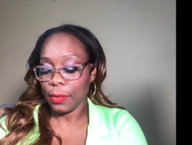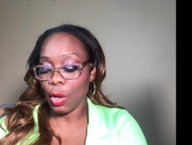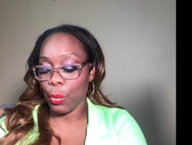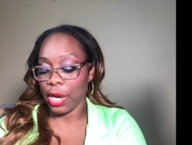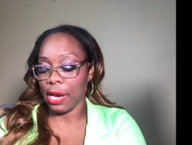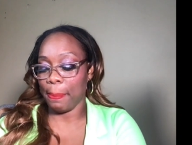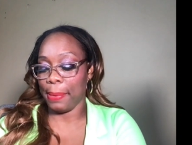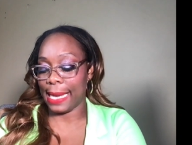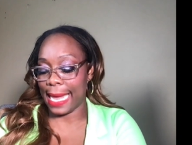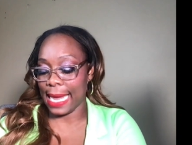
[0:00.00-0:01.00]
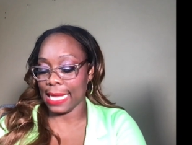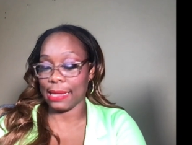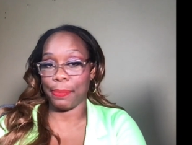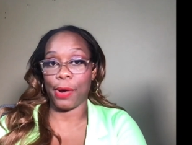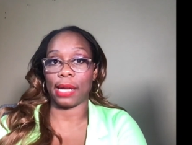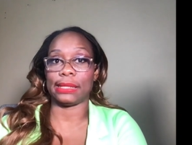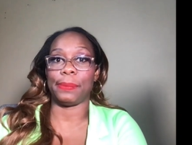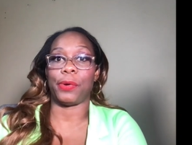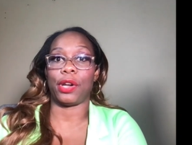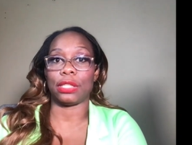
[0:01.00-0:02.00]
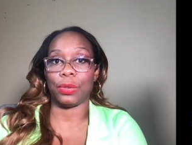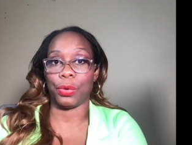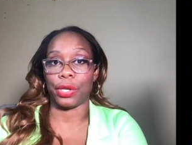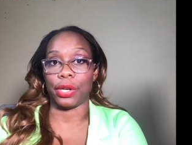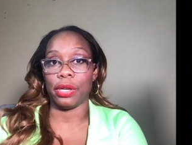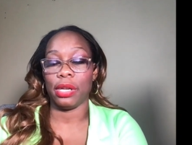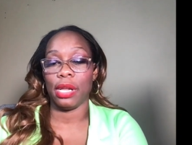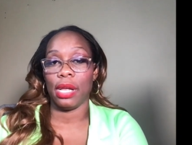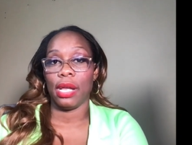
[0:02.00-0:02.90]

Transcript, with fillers: where you're playing the proxy product owner,